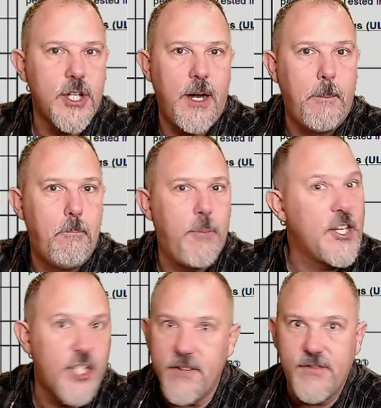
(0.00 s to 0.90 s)
a
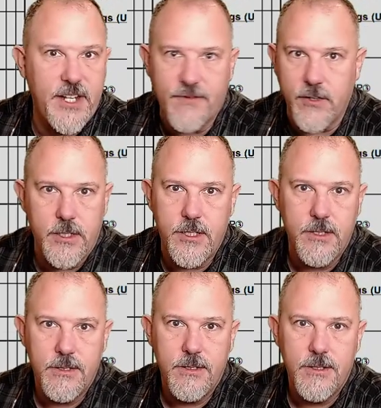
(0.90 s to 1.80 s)
bunch of different
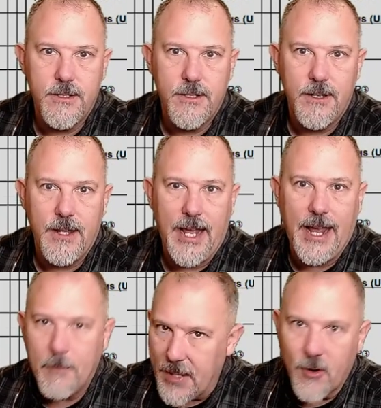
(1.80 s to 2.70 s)

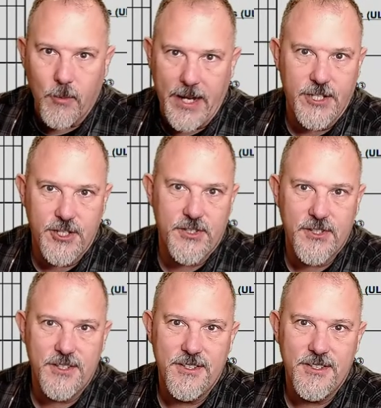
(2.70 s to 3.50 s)
ampere ranges.